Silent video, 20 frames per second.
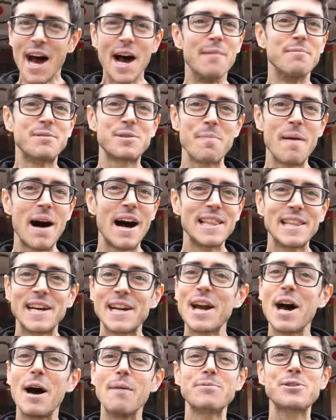I'm
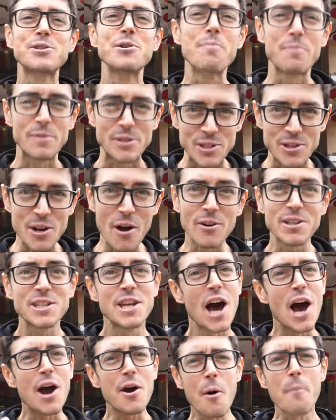smiling. I'm super stoked.
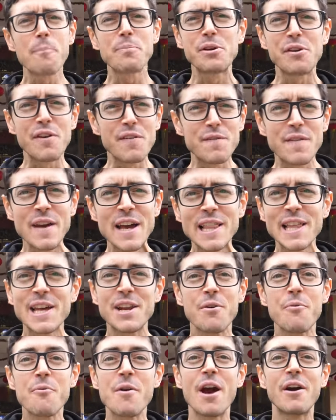I hope you can feel it.
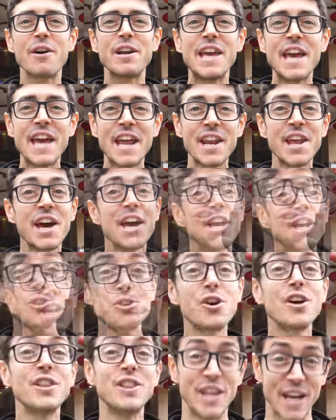We are in
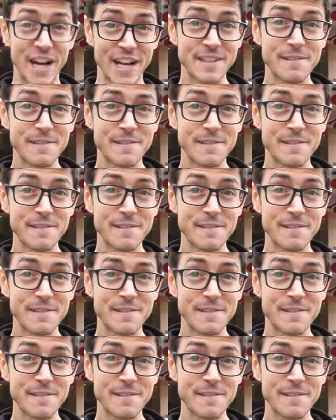Shun.